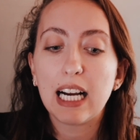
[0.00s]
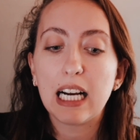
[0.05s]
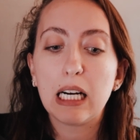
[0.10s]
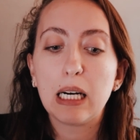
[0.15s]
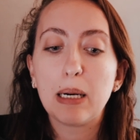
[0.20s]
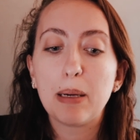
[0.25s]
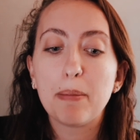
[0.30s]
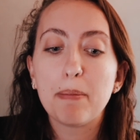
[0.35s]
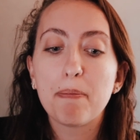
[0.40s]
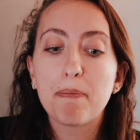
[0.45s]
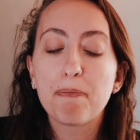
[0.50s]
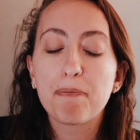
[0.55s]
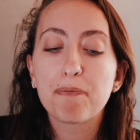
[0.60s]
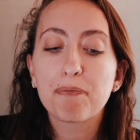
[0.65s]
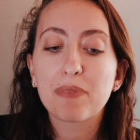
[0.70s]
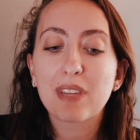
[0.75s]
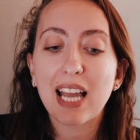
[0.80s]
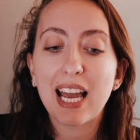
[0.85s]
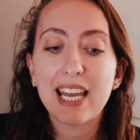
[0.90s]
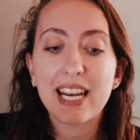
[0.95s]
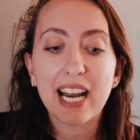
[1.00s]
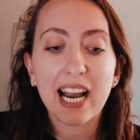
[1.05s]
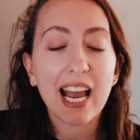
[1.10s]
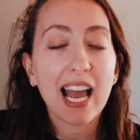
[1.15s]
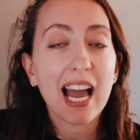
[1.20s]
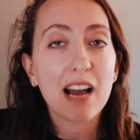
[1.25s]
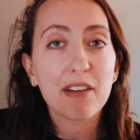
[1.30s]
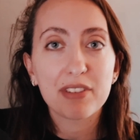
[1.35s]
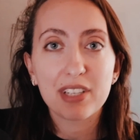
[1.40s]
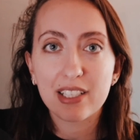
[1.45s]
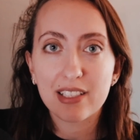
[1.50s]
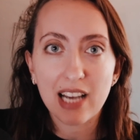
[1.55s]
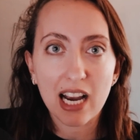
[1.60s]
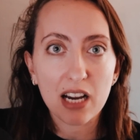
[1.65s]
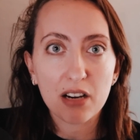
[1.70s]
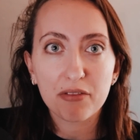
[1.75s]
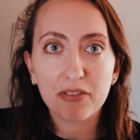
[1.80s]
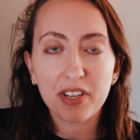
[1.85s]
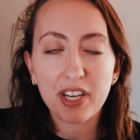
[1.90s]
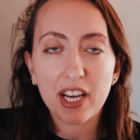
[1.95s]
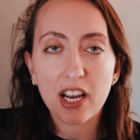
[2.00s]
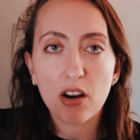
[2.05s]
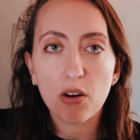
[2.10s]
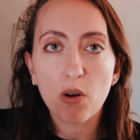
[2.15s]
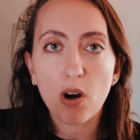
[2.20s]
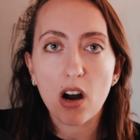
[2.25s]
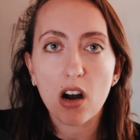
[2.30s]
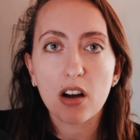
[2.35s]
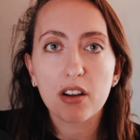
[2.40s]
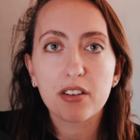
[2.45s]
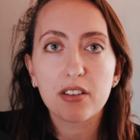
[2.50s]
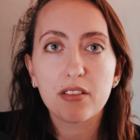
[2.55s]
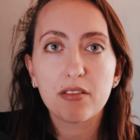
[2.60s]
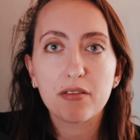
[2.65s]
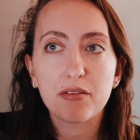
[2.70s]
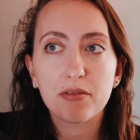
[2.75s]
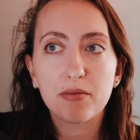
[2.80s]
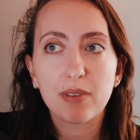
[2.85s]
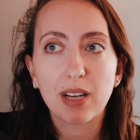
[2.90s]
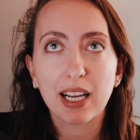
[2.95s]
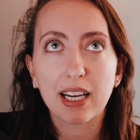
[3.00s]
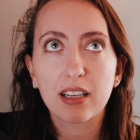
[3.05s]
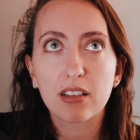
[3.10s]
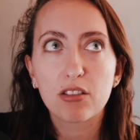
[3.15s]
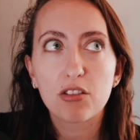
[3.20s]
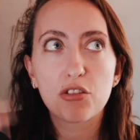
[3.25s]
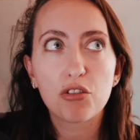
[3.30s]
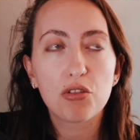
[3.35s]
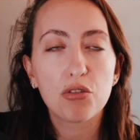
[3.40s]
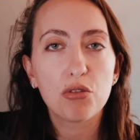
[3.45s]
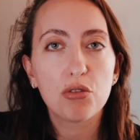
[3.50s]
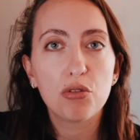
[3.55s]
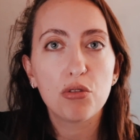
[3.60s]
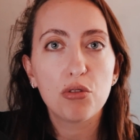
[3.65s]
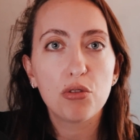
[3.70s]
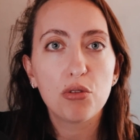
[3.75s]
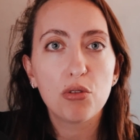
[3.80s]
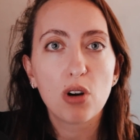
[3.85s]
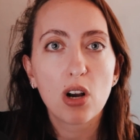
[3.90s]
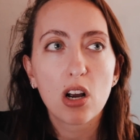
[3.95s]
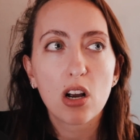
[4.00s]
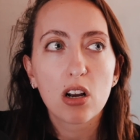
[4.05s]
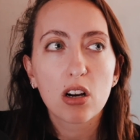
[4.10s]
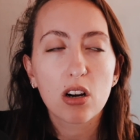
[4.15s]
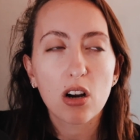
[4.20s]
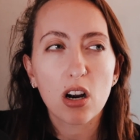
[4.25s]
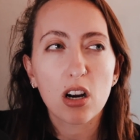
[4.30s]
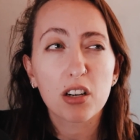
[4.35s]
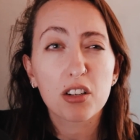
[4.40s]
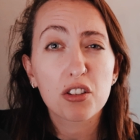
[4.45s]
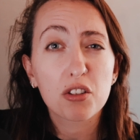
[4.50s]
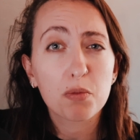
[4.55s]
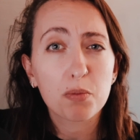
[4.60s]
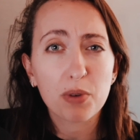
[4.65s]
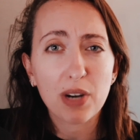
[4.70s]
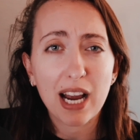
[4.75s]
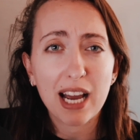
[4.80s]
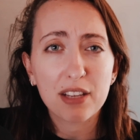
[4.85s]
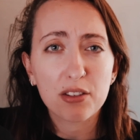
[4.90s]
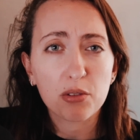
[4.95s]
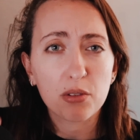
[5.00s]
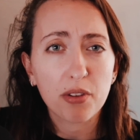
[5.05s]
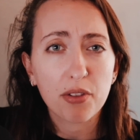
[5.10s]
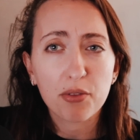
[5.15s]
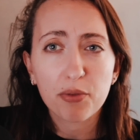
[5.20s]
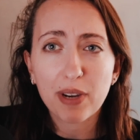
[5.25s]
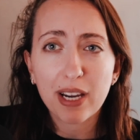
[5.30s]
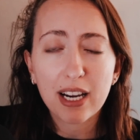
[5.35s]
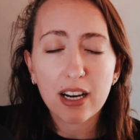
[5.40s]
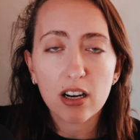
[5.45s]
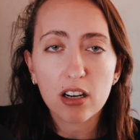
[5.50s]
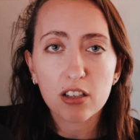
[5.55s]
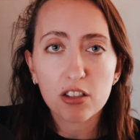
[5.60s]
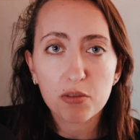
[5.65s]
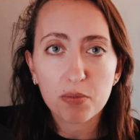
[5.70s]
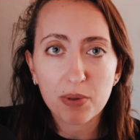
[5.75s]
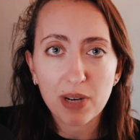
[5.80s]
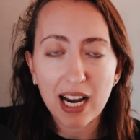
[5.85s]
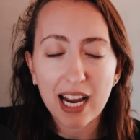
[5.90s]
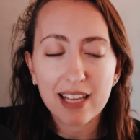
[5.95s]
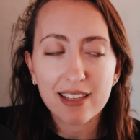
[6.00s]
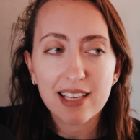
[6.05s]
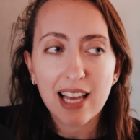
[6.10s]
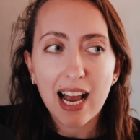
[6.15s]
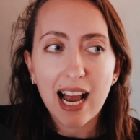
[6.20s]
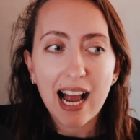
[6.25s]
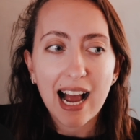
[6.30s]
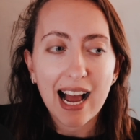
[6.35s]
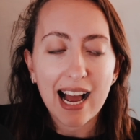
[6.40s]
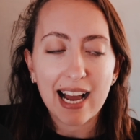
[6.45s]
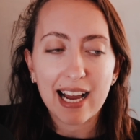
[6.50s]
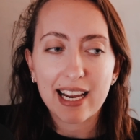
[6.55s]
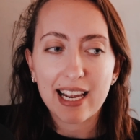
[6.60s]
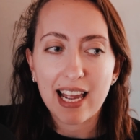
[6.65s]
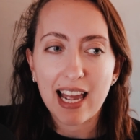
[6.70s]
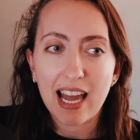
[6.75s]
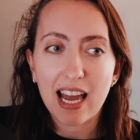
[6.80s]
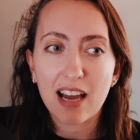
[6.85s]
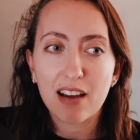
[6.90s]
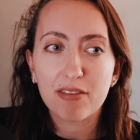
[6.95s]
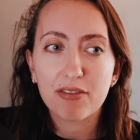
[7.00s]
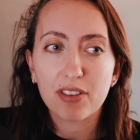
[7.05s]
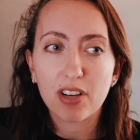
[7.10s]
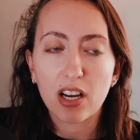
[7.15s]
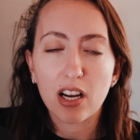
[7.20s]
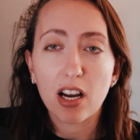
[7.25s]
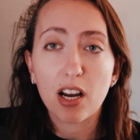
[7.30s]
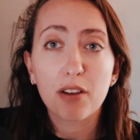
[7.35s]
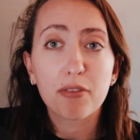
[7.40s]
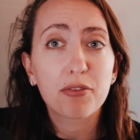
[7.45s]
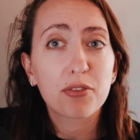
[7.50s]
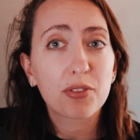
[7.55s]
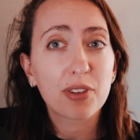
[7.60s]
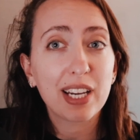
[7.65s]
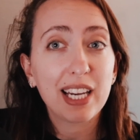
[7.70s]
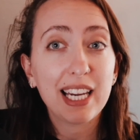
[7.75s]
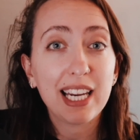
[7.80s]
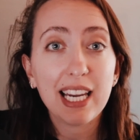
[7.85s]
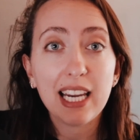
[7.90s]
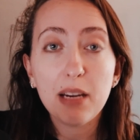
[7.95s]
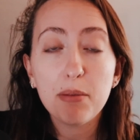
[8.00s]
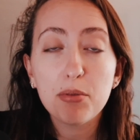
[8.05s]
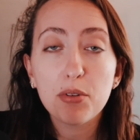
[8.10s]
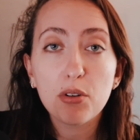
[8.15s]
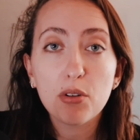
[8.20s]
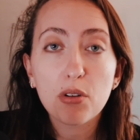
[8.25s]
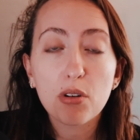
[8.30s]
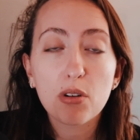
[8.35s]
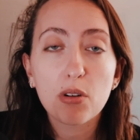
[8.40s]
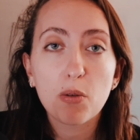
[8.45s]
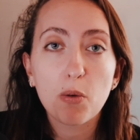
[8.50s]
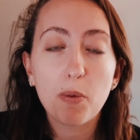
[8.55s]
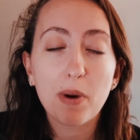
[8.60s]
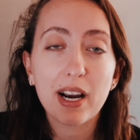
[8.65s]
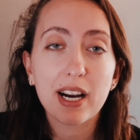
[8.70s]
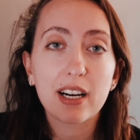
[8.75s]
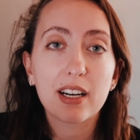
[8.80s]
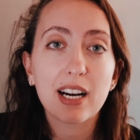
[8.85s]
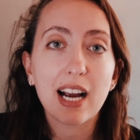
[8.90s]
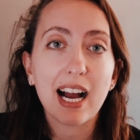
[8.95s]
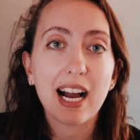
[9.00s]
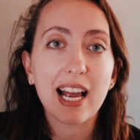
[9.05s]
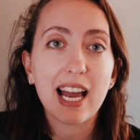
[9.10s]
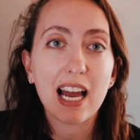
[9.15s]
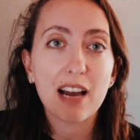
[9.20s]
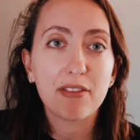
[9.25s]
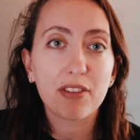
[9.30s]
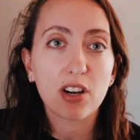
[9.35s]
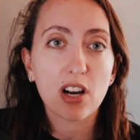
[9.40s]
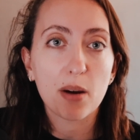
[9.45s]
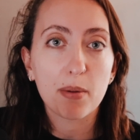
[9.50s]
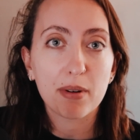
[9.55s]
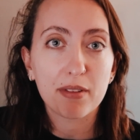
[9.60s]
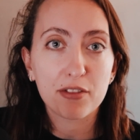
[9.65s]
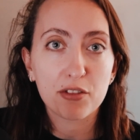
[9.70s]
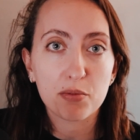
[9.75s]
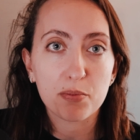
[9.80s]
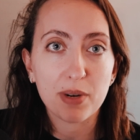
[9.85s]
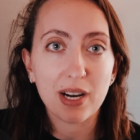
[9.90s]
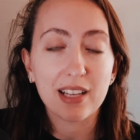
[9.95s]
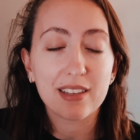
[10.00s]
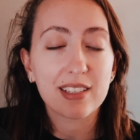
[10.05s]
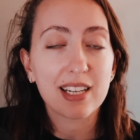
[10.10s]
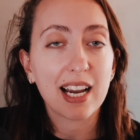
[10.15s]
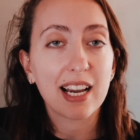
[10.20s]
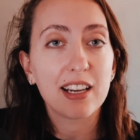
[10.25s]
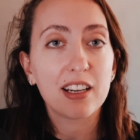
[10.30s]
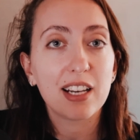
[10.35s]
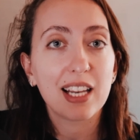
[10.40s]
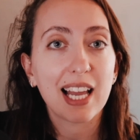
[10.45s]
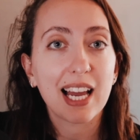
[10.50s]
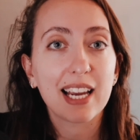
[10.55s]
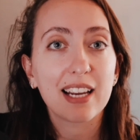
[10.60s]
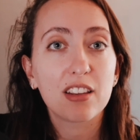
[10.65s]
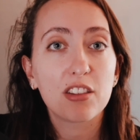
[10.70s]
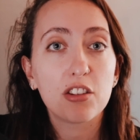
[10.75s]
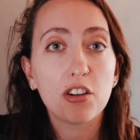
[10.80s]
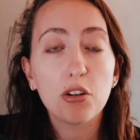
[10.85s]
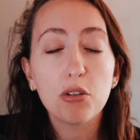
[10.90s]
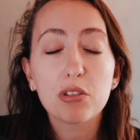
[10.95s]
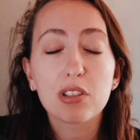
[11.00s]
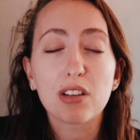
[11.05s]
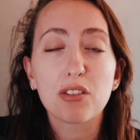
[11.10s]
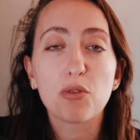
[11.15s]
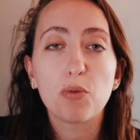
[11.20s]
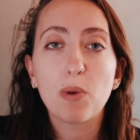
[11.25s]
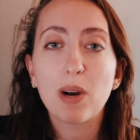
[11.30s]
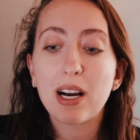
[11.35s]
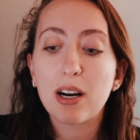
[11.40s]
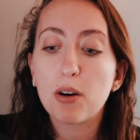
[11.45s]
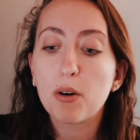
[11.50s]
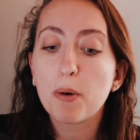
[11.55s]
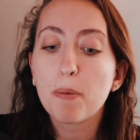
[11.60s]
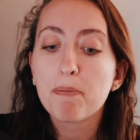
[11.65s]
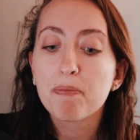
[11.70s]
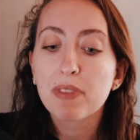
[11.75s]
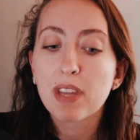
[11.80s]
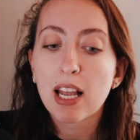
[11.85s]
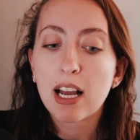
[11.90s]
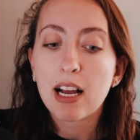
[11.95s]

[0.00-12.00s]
Um, and I have an entire video on like two card spreads or three card spreads. I have uh, a free ebook where I have a couple of spreads and I like those as well.